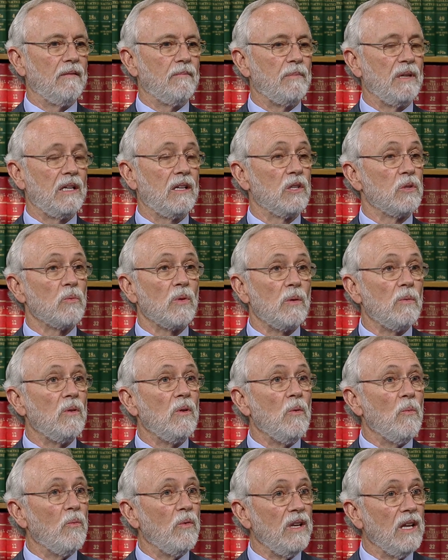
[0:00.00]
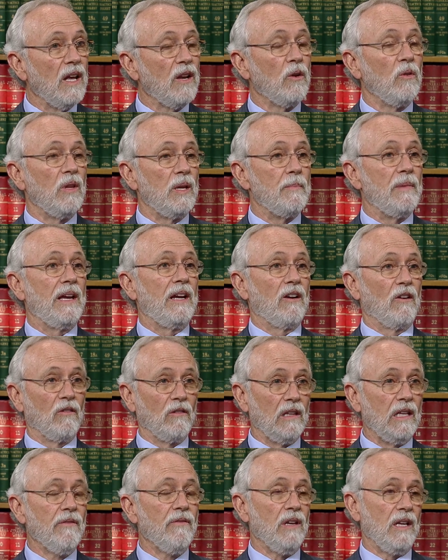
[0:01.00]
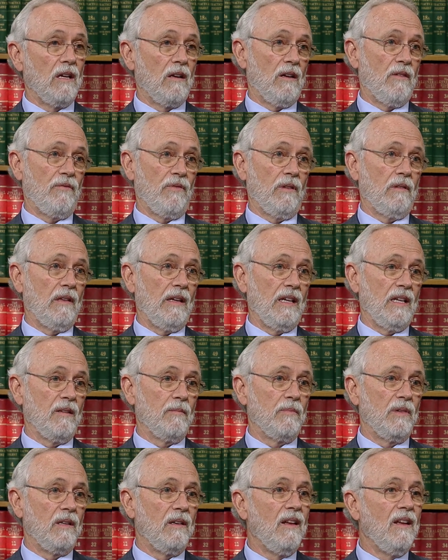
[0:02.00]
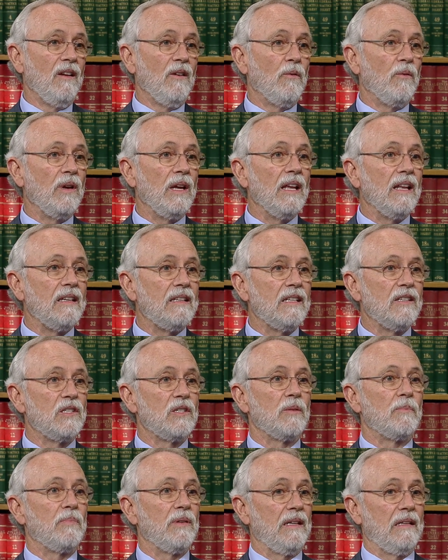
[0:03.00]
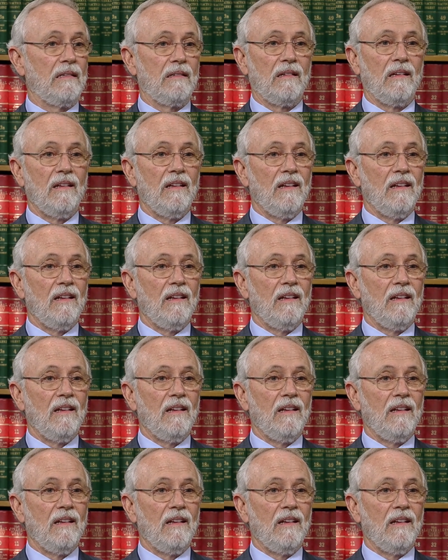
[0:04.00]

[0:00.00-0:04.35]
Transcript: because we not only make our living off the land, but we anticipate